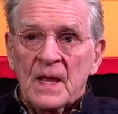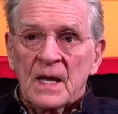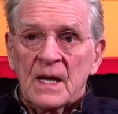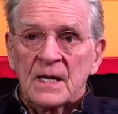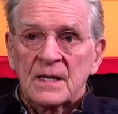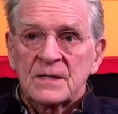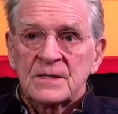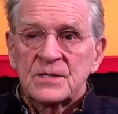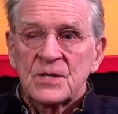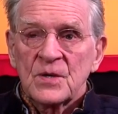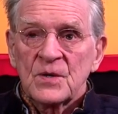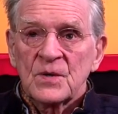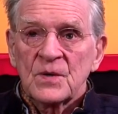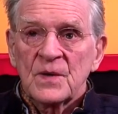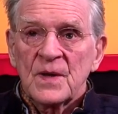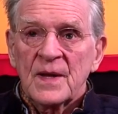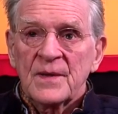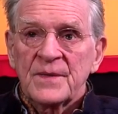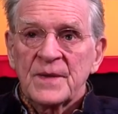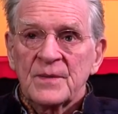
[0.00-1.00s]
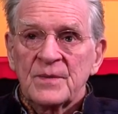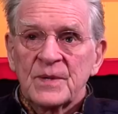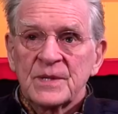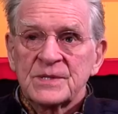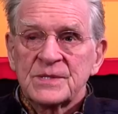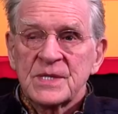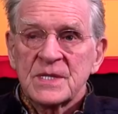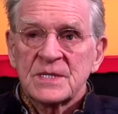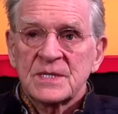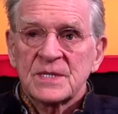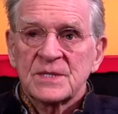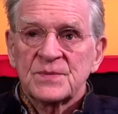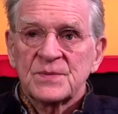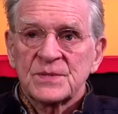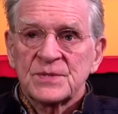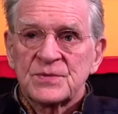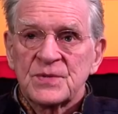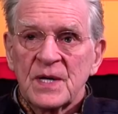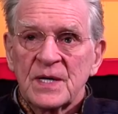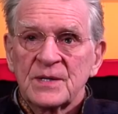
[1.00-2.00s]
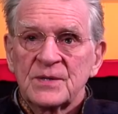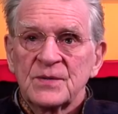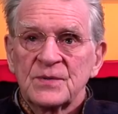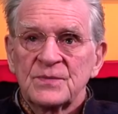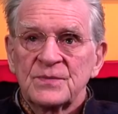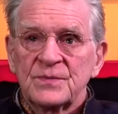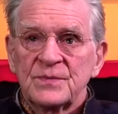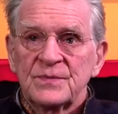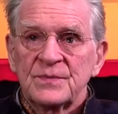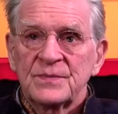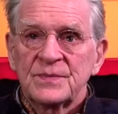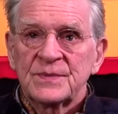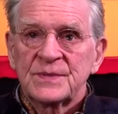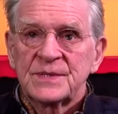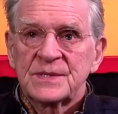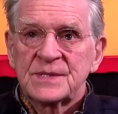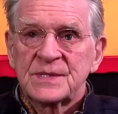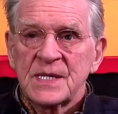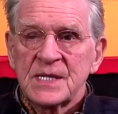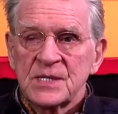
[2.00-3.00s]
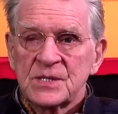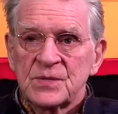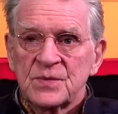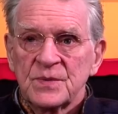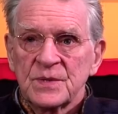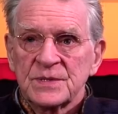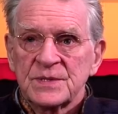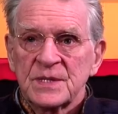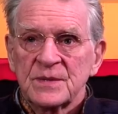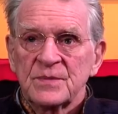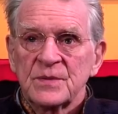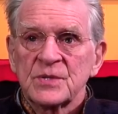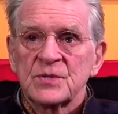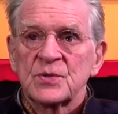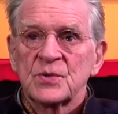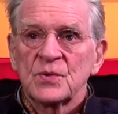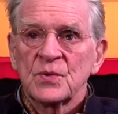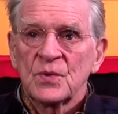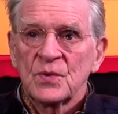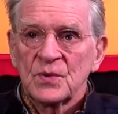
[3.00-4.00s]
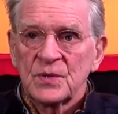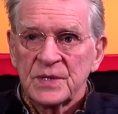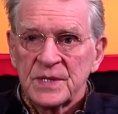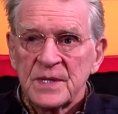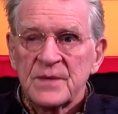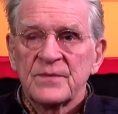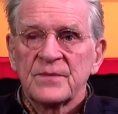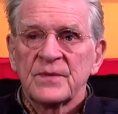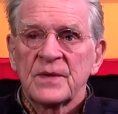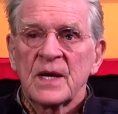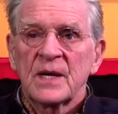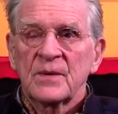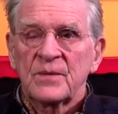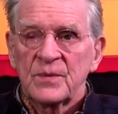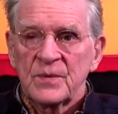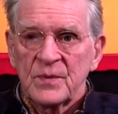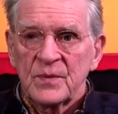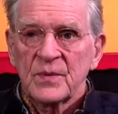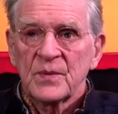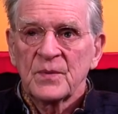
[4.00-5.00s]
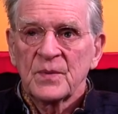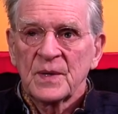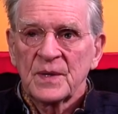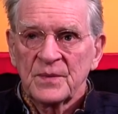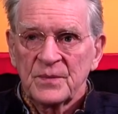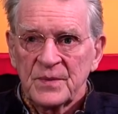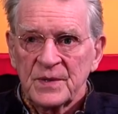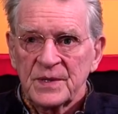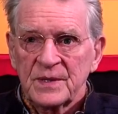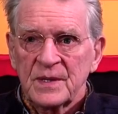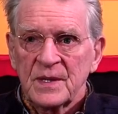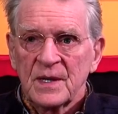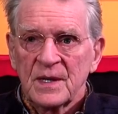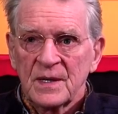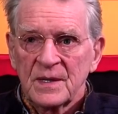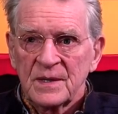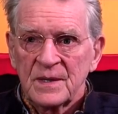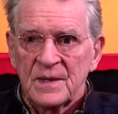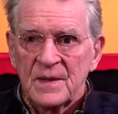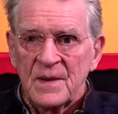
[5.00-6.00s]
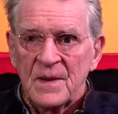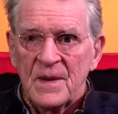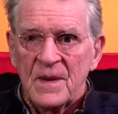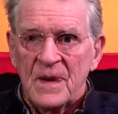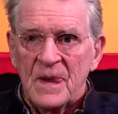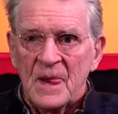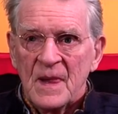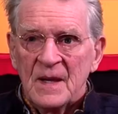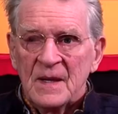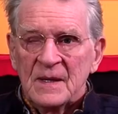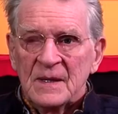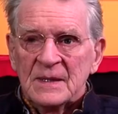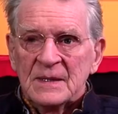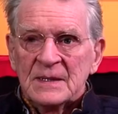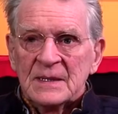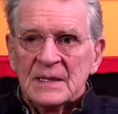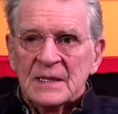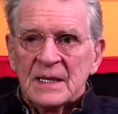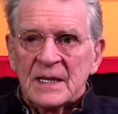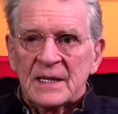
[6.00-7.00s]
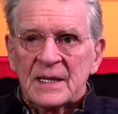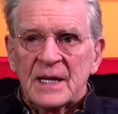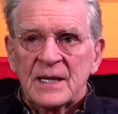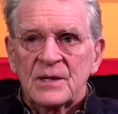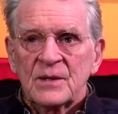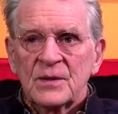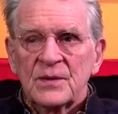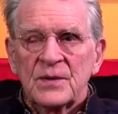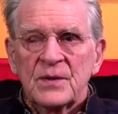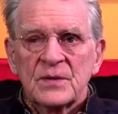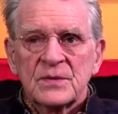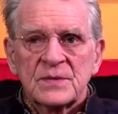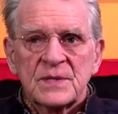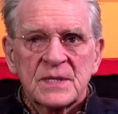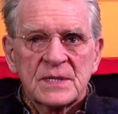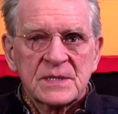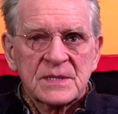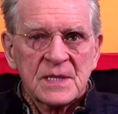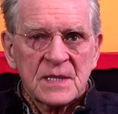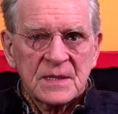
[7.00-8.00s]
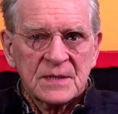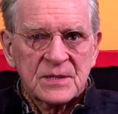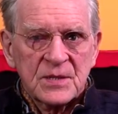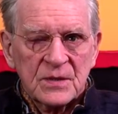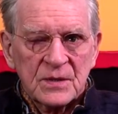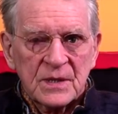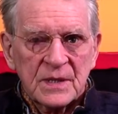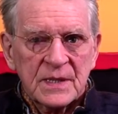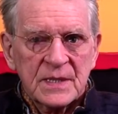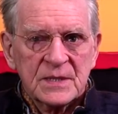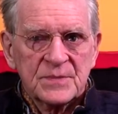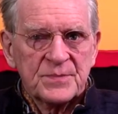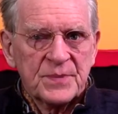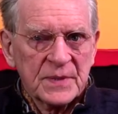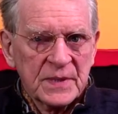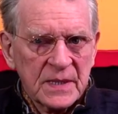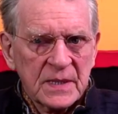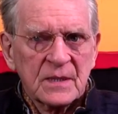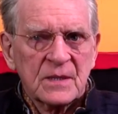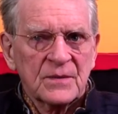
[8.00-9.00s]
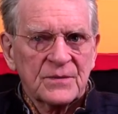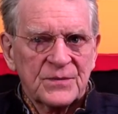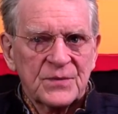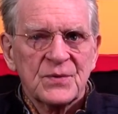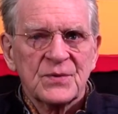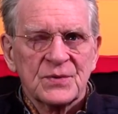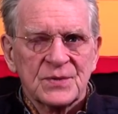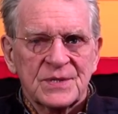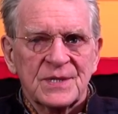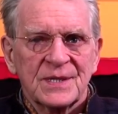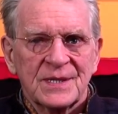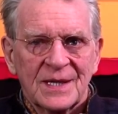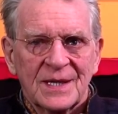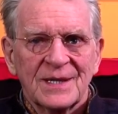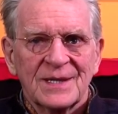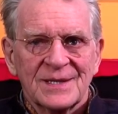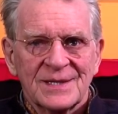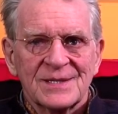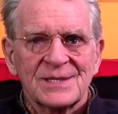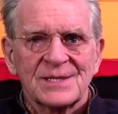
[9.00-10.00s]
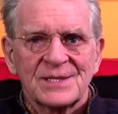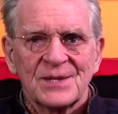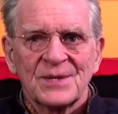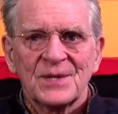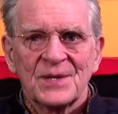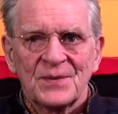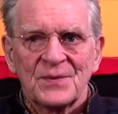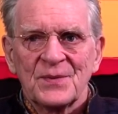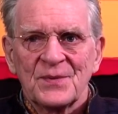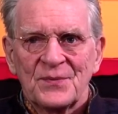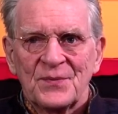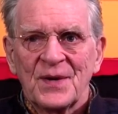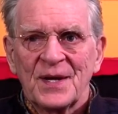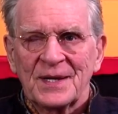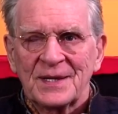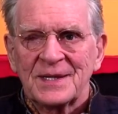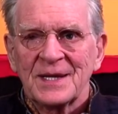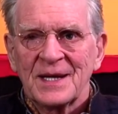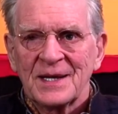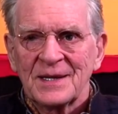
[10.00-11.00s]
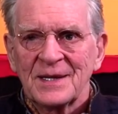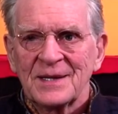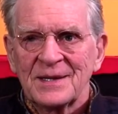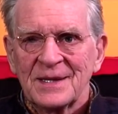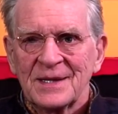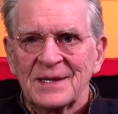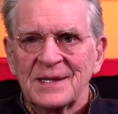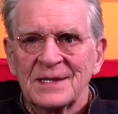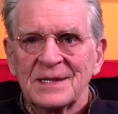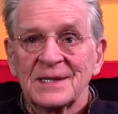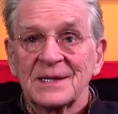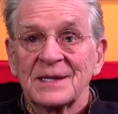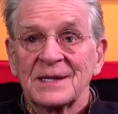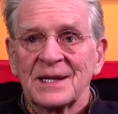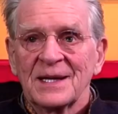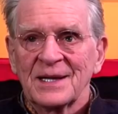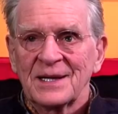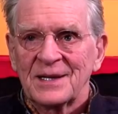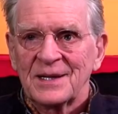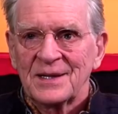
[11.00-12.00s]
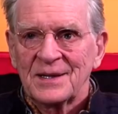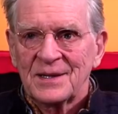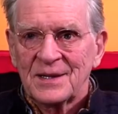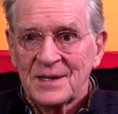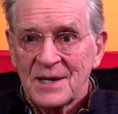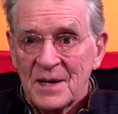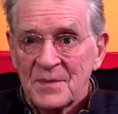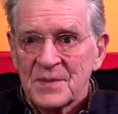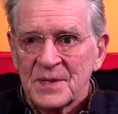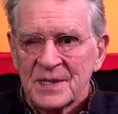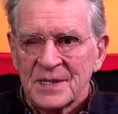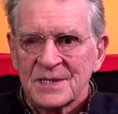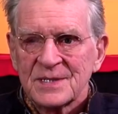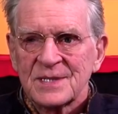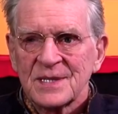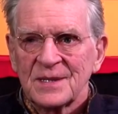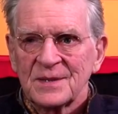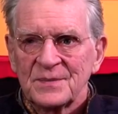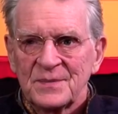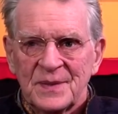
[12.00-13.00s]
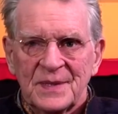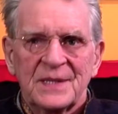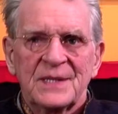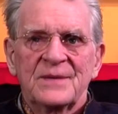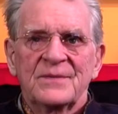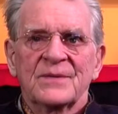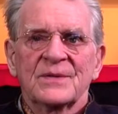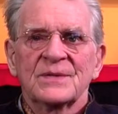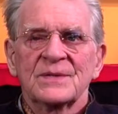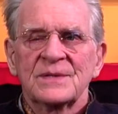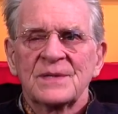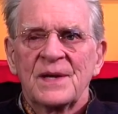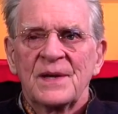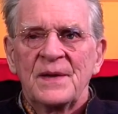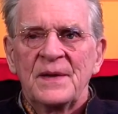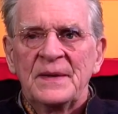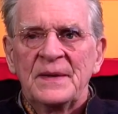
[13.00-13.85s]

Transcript: And so, and that what Jesus was trying to teach was that we should all live like we were one with God. And I don't know, this is, uh, certainly his political views did not necessarily reflect that. I think he didn't like communists, unbelievers.